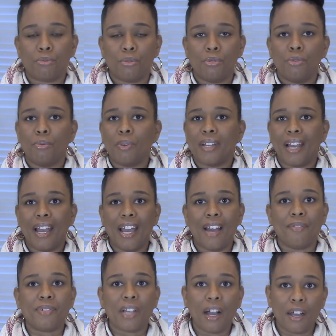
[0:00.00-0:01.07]
rule when I
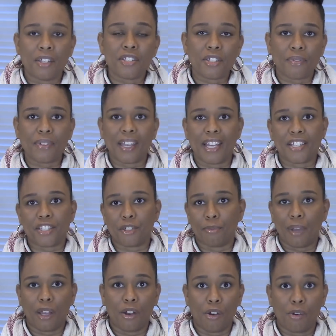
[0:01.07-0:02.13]
have tons of guests in
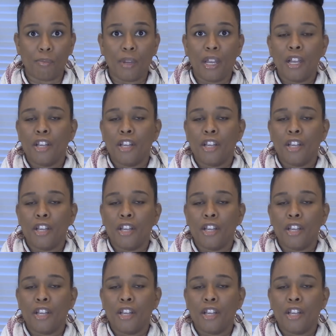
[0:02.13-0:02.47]
my home.